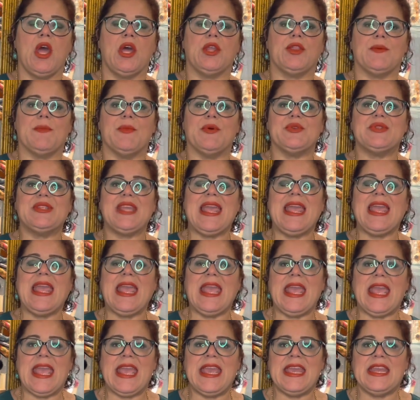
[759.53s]
the most
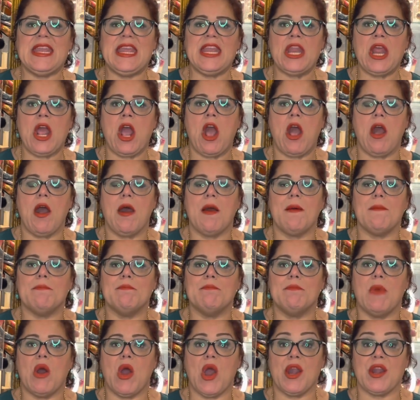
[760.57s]
hated
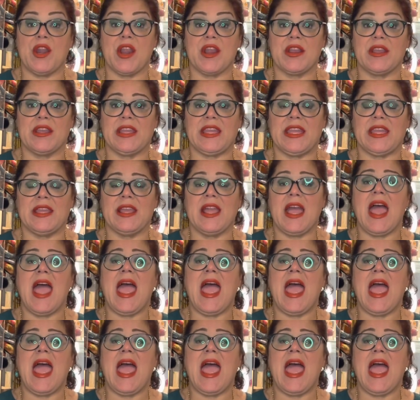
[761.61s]
monarchy,